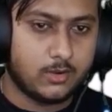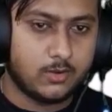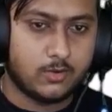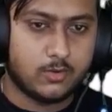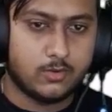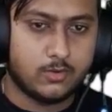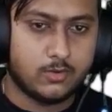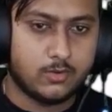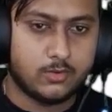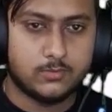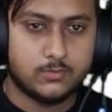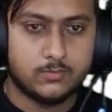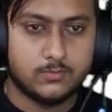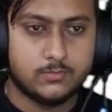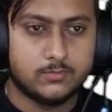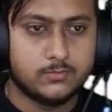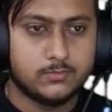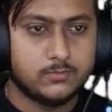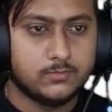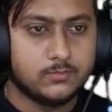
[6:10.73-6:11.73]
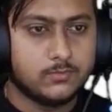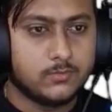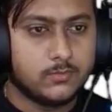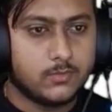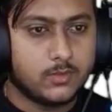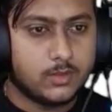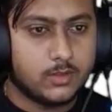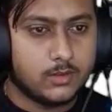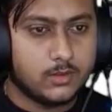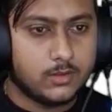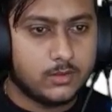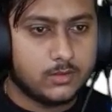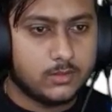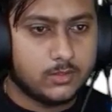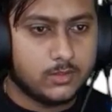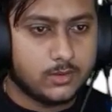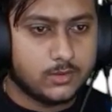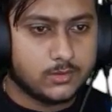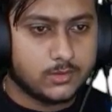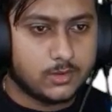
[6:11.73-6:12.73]
on,
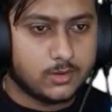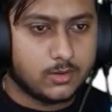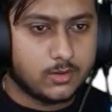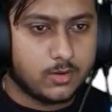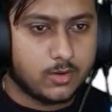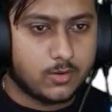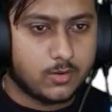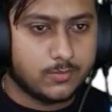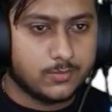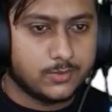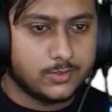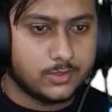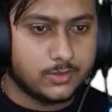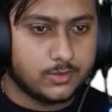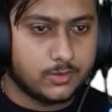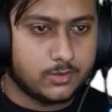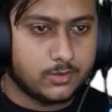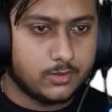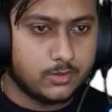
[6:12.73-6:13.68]
there is an option,